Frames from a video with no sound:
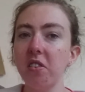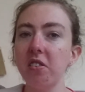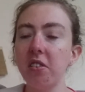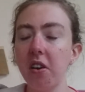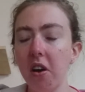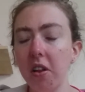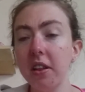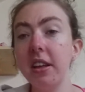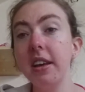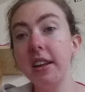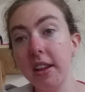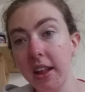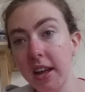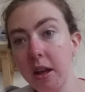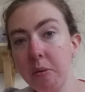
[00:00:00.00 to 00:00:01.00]
And at
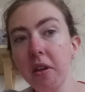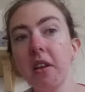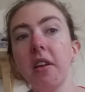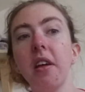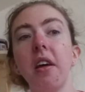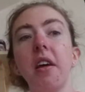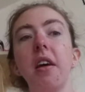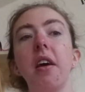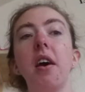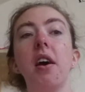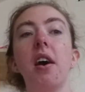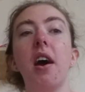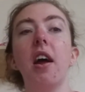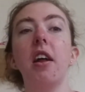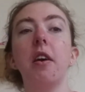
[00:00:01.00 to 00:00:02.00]
the
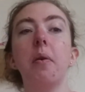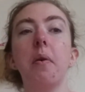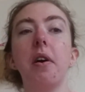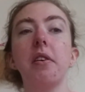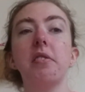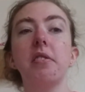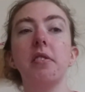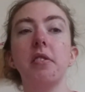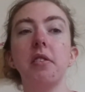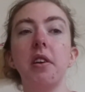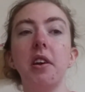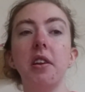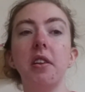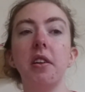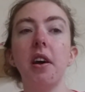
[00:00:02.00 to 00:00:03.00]
request of Dali, the
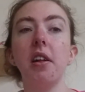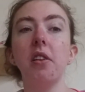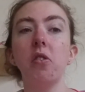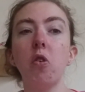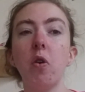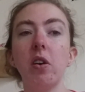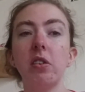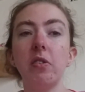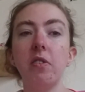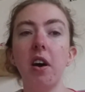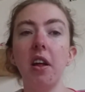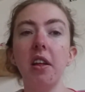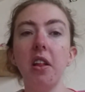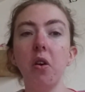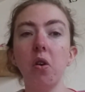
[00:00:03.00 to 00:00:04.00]
hunter cut her stomach
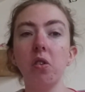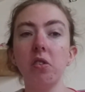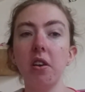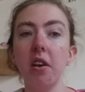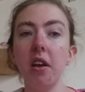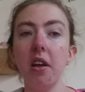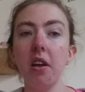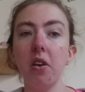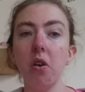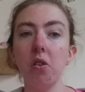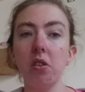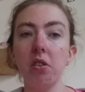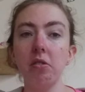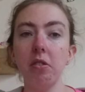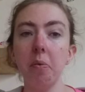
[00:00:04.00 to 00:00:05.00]
with a golden knife and
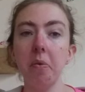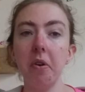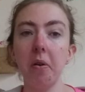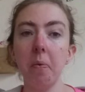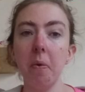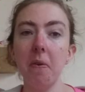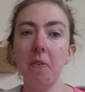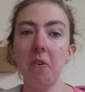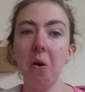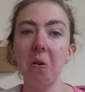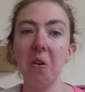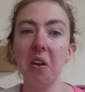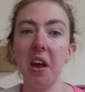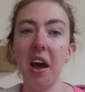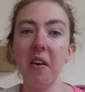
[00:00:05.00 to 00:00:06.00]
birthed her baby.
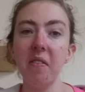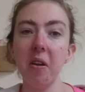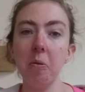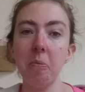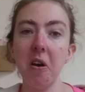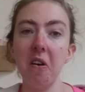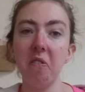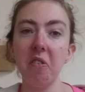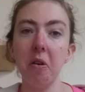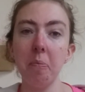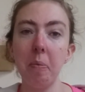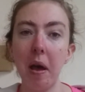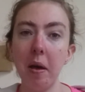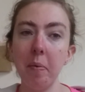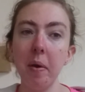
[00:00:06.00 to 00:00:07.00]
When the hunter
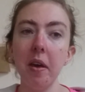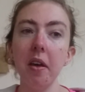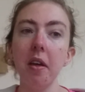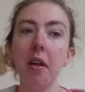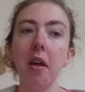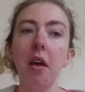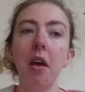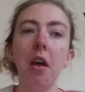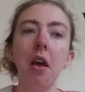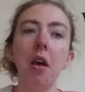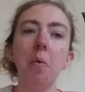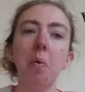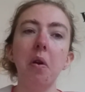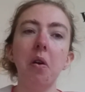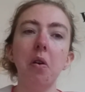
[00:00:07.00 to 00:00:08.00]
said it was a boy, the goddess
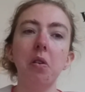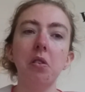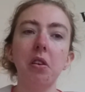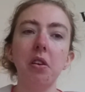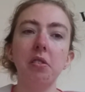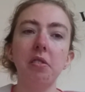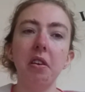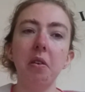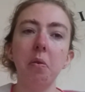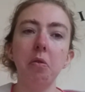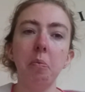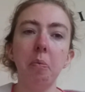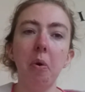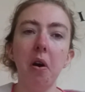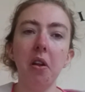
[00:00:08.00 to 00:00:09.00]
replied to take
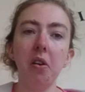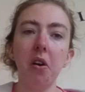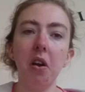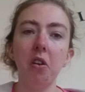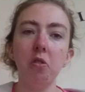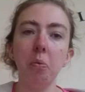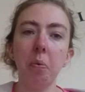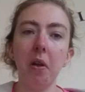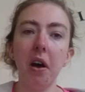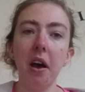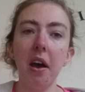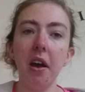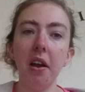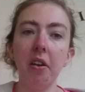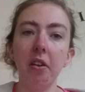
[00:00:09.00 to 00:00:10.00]
it with him and name the
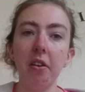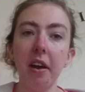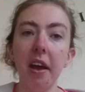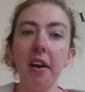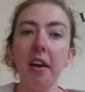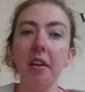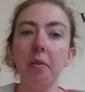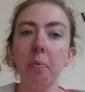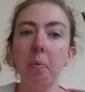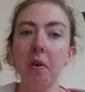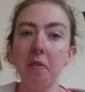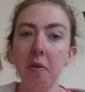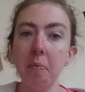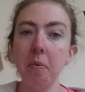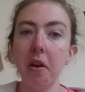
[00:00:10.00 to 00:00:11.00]
baby
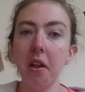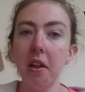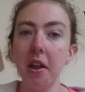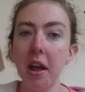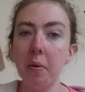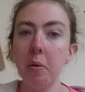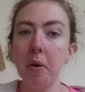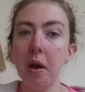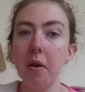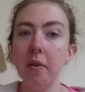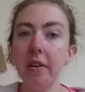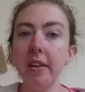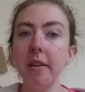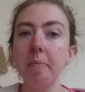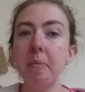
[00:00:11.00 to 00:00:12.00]

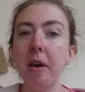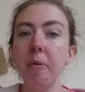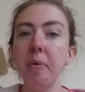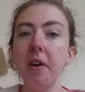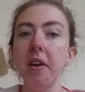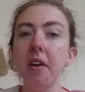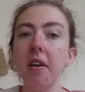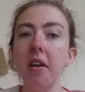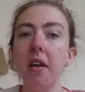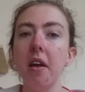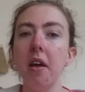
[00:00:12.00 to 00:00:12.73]
Amirani.